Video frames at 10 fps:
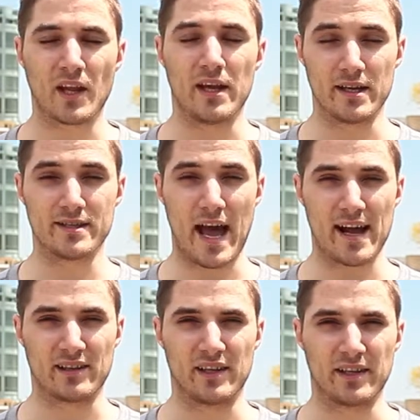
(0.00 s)

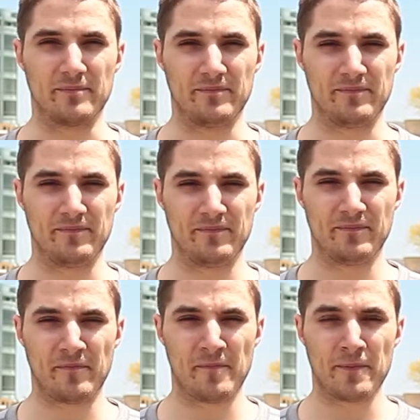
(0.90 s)
Exactly.
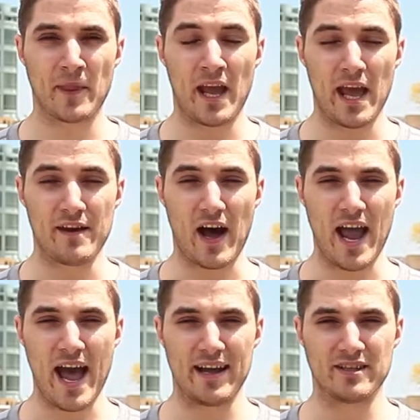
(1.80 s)
If I
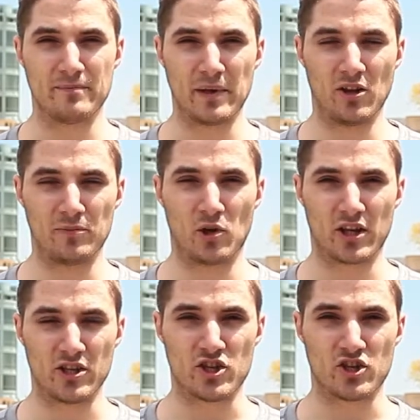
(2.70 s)
had to build more
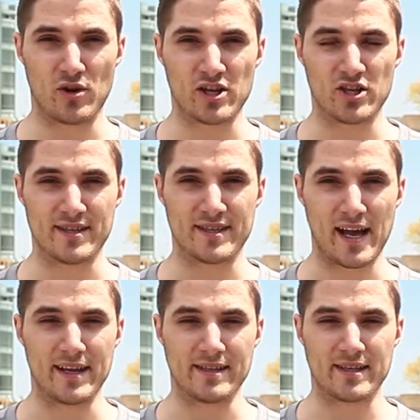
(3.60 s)
construction
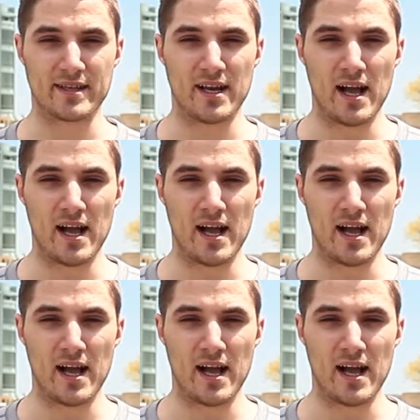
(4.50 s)
sites,